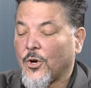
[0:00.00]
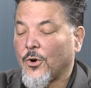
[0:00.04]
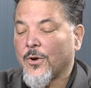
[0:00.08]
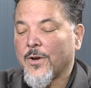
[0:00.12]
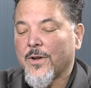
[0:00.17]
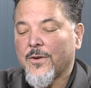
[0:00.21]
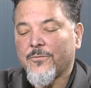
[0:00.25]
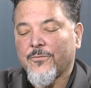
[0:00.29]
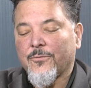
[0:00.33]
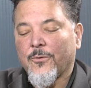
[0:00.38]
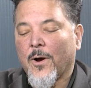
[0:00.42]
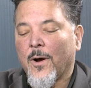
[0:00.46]

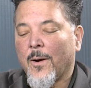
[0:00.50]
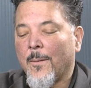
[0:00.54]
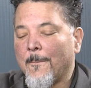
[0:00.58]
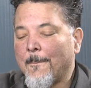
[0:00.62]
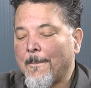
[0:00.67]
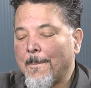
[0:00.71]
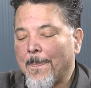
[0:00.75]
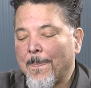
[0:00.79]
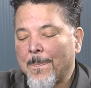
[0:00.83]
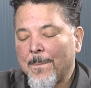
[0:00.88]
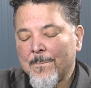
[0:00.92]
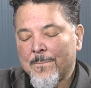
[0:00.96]
it from
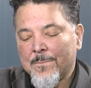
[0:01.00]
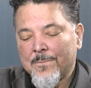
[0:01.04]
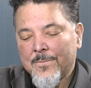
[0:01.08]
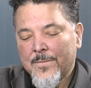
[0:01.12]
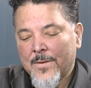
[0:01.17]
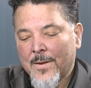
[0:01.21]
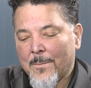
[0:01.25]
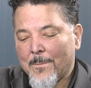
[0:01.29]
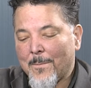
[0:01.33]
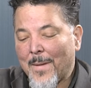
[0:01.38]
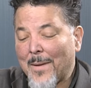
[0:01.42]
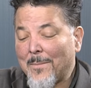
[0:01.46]

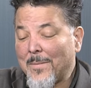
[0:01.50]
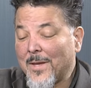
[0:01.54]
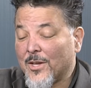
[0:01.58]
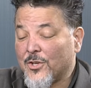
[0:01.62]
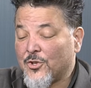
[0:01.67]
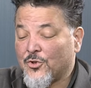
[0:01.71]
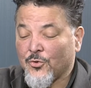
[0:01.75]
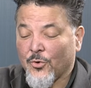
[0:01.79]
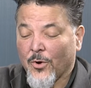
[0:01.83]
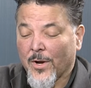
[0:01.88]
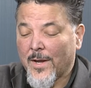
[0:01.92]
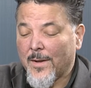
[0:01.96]
maybe a
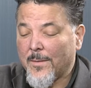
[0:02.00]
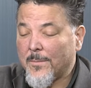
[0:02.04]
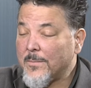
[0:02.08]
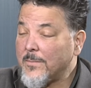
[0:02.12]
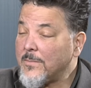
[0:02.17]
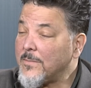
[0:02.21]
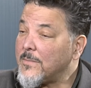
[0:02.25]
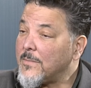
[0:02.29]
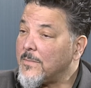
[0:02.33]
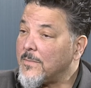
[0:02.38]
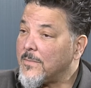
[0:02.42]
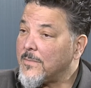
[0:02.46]

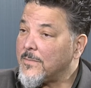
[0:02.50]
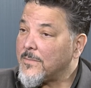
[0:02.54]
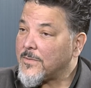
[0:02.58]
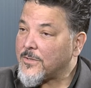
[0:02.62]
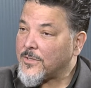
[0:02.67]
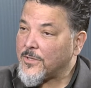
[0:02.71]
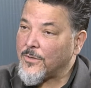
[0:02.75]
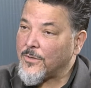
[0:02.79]
dream to